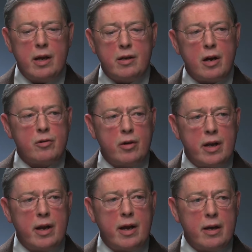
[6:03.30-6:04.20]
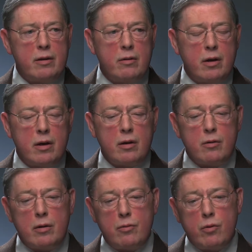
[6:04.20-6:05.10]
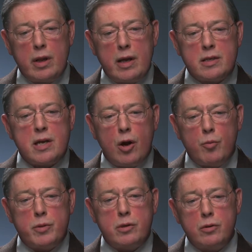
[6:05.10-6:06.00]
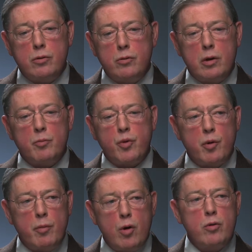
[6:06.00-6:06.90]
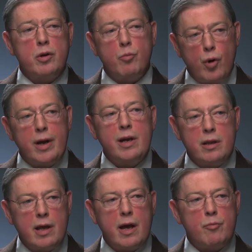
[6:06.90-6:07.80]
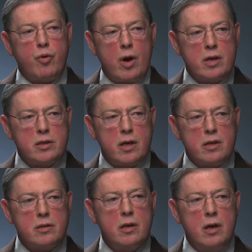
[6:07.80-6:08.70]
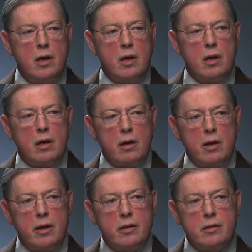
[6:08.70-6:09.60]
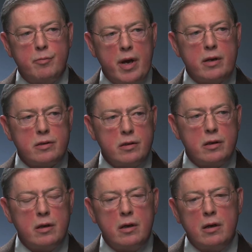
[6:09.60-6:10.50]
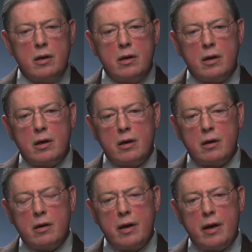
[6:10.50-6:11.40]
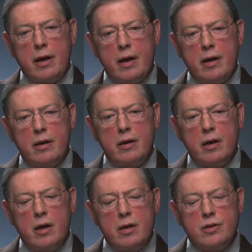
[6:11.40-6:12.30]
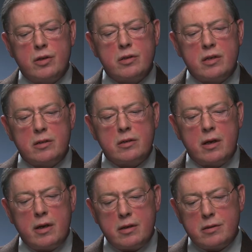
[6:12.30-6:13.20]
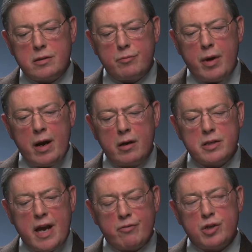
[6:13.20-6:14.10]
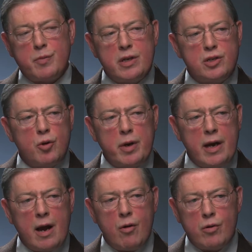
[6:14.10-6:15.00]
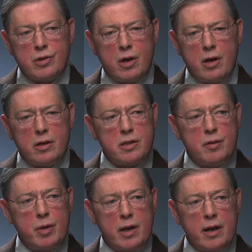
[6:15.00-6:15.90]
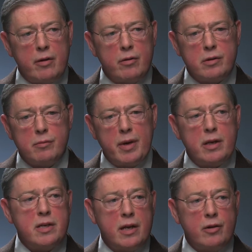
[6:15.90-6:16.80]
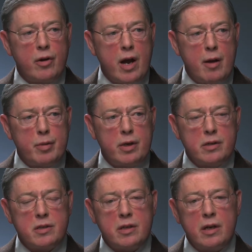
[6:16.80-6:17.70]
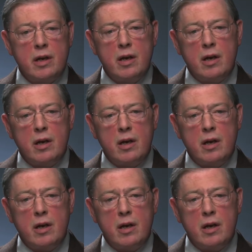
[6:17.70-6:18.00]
and Dr. Linehan really has helped to promote bringing that process into medicine. And just as pilots have to spend so many hours on the simulator to maintain their competency,